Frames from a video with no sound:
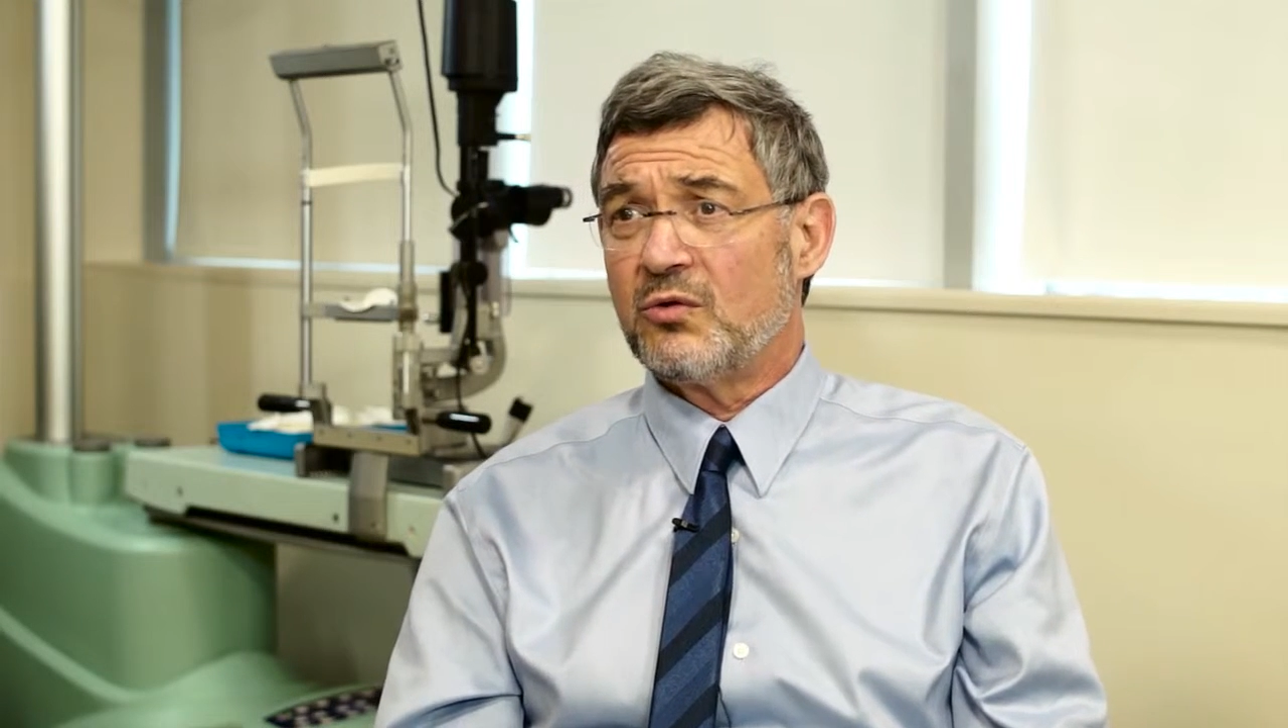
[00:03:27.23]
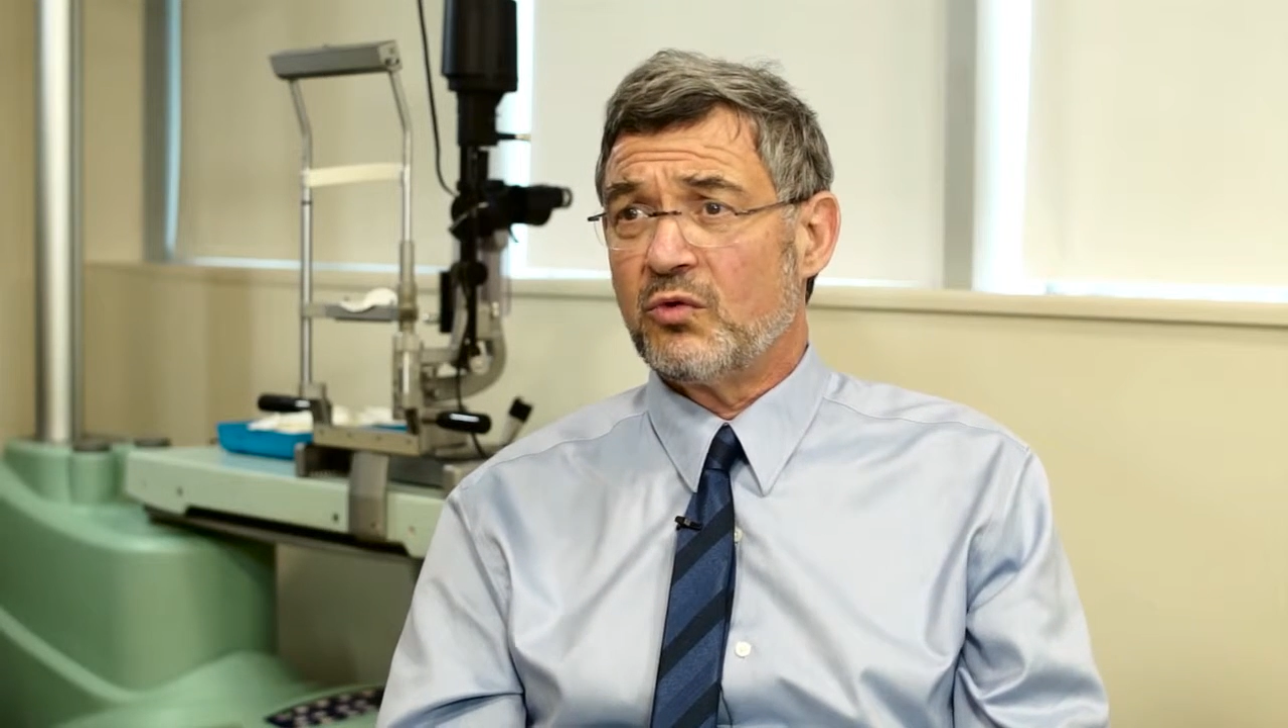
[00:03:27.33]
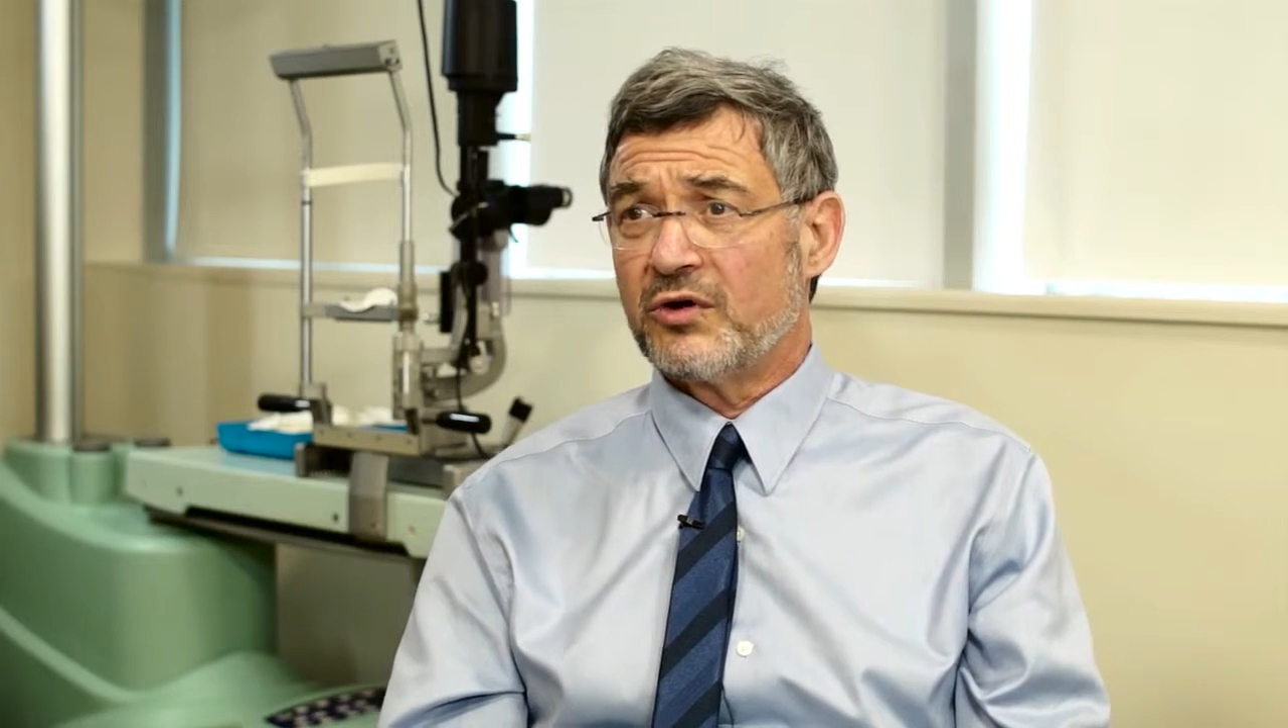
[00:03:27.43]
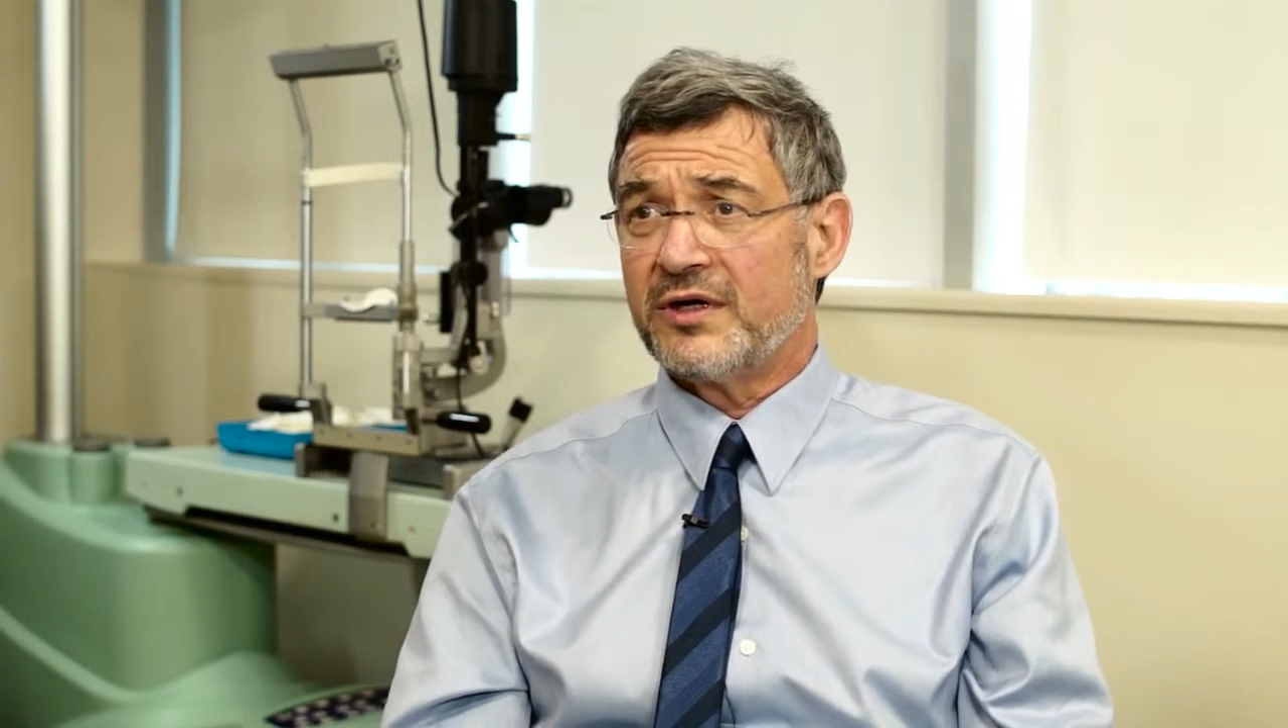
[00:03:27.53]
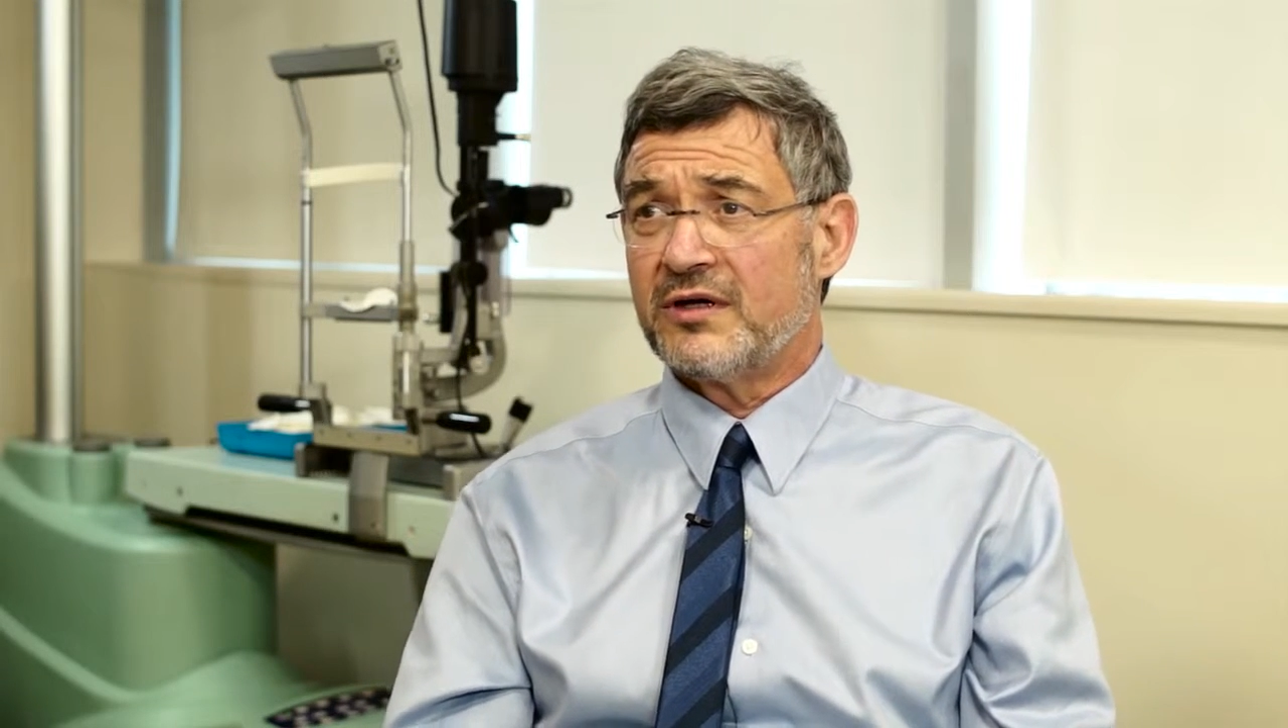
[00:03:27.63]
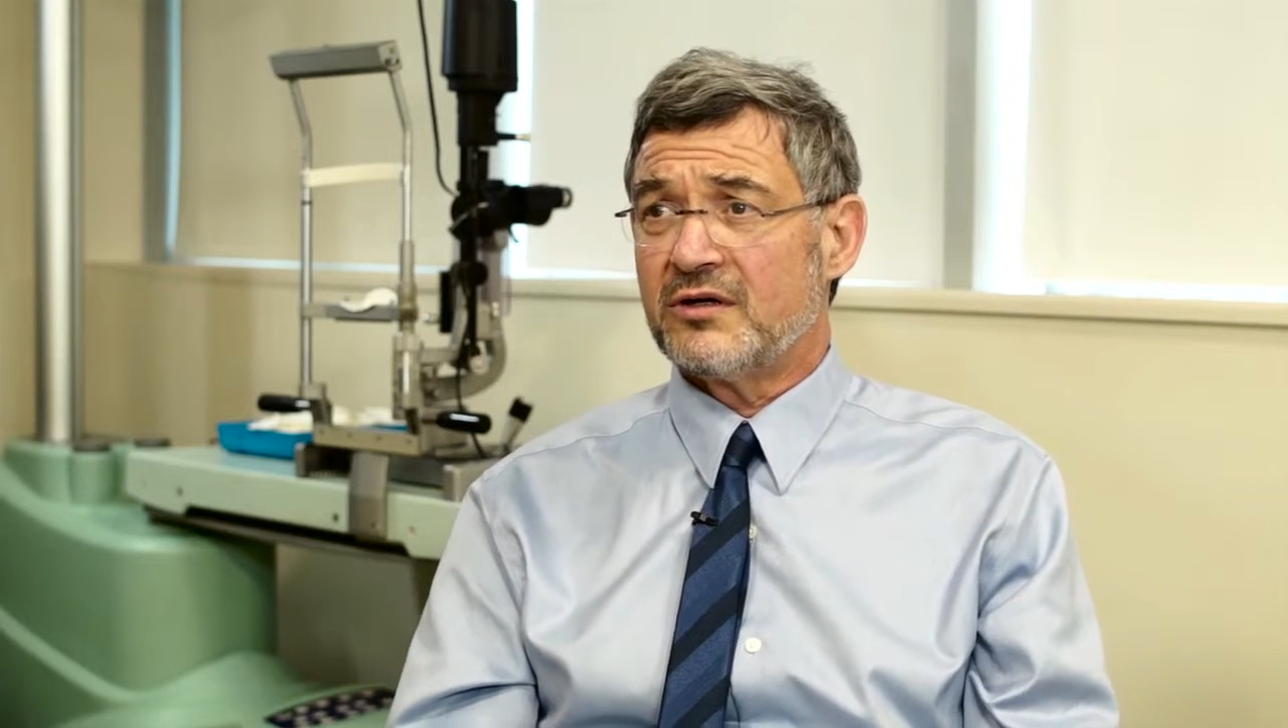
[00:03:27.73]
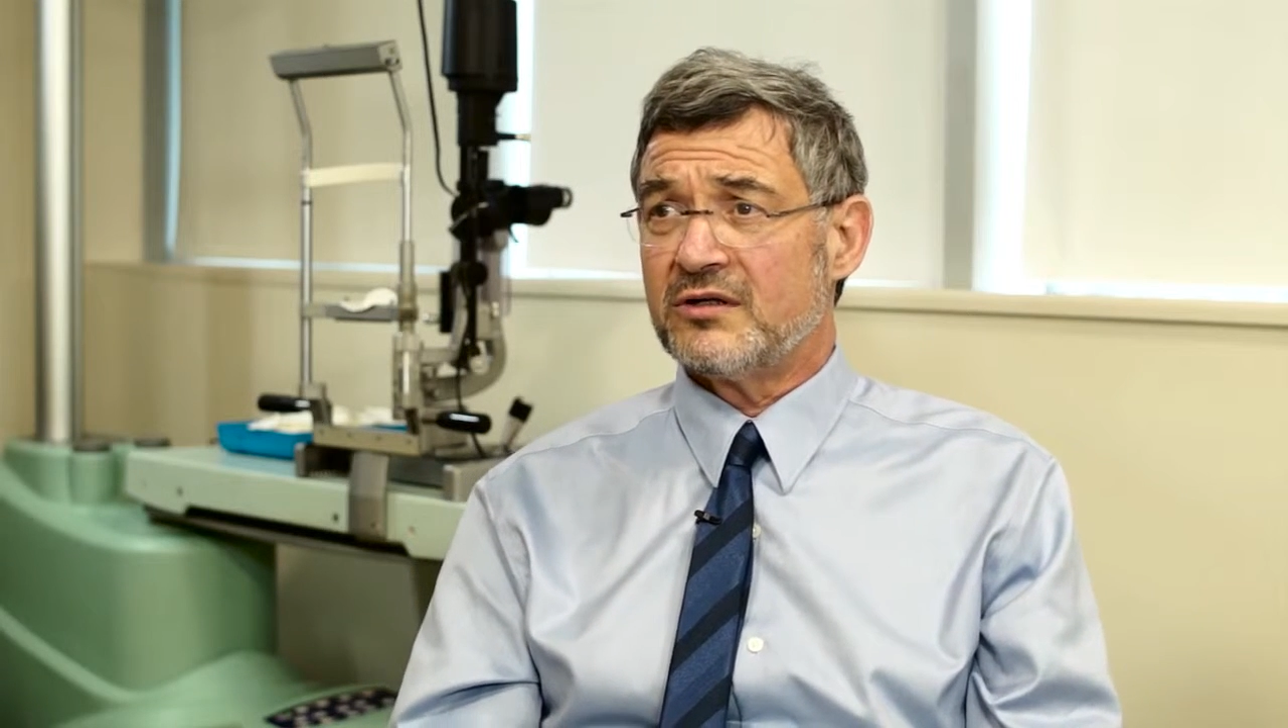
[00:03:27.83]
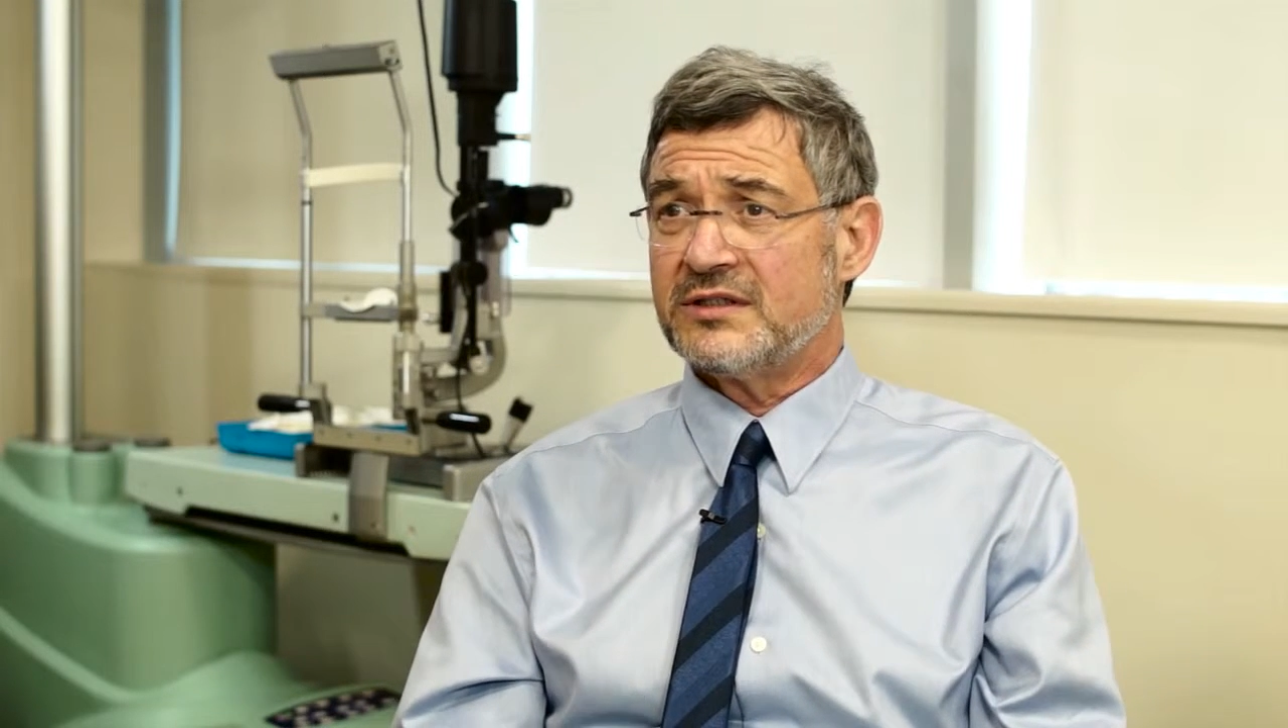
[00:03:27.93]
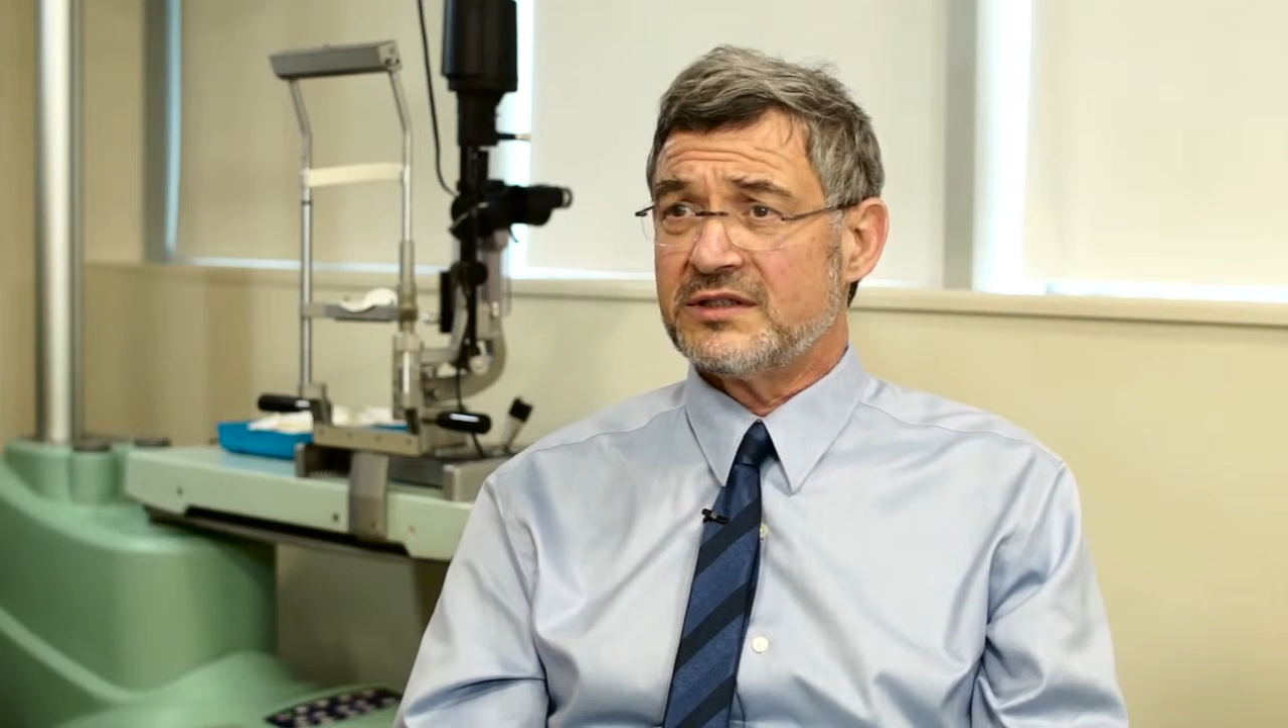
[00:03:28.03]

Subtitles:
working on